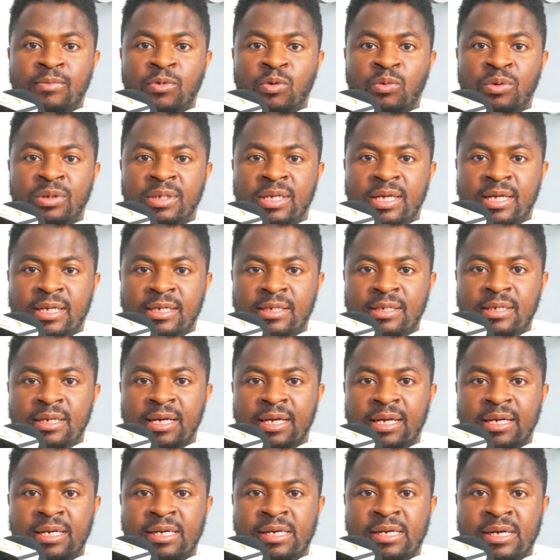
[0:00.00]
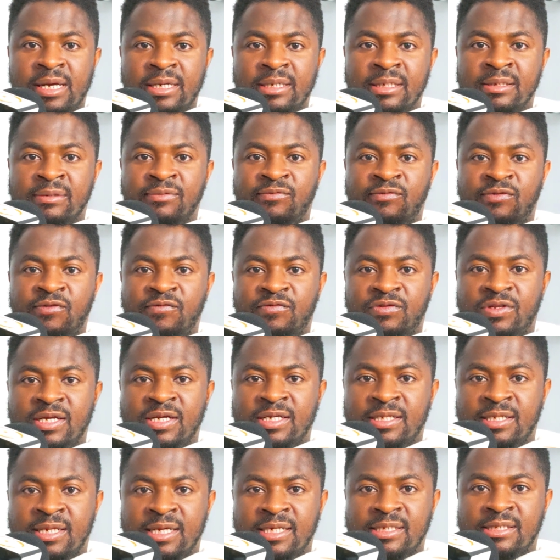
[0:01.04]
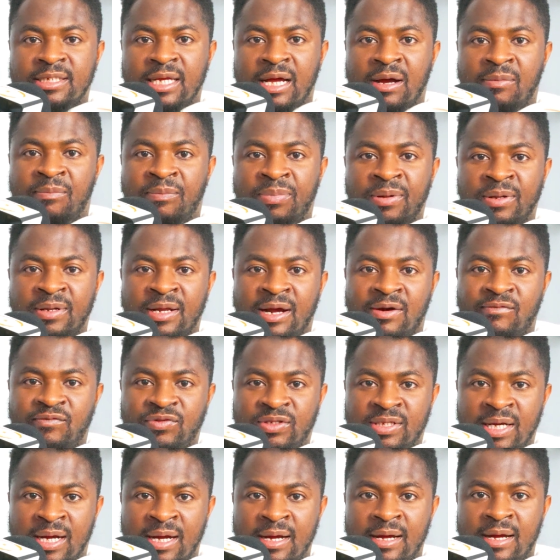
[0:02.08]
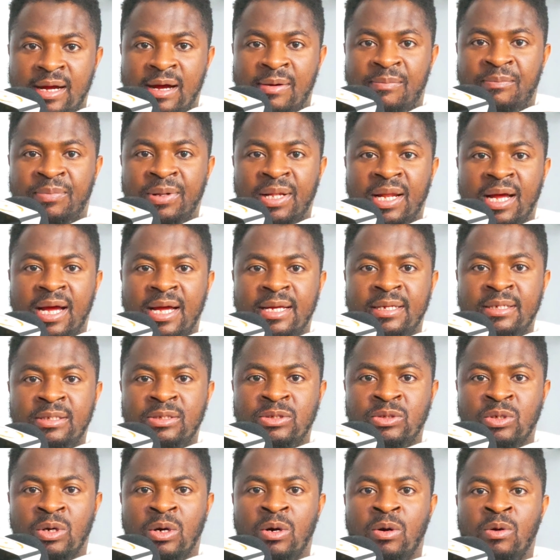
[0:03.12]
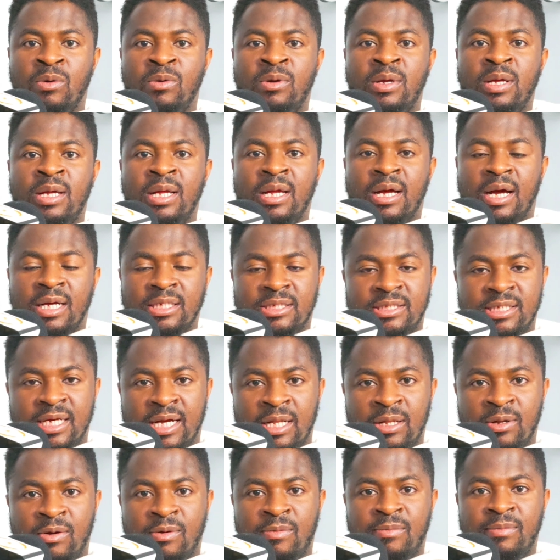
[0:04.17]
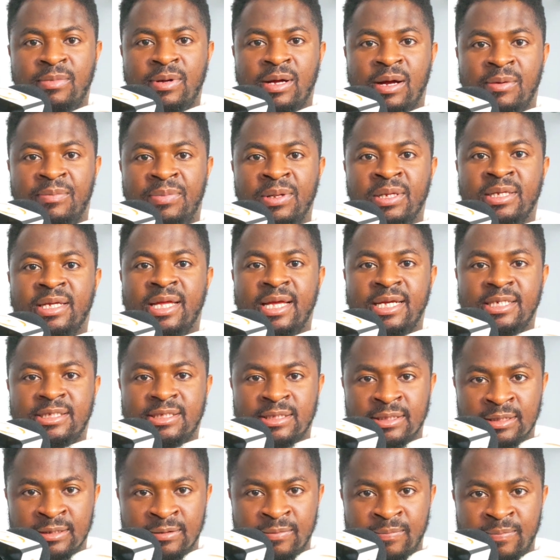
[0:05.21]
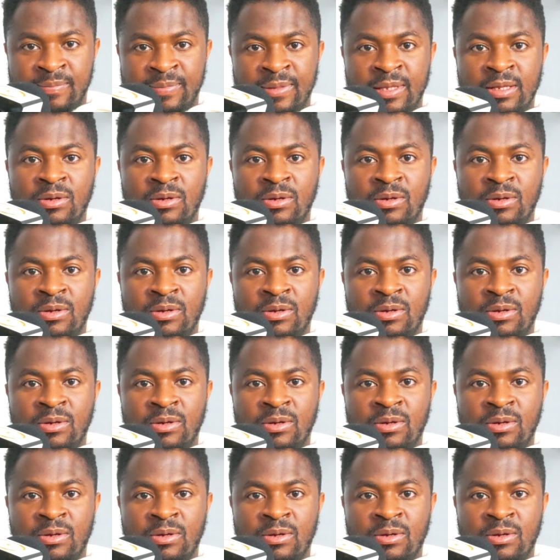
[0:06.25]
Within 150 days after applying your asylum application,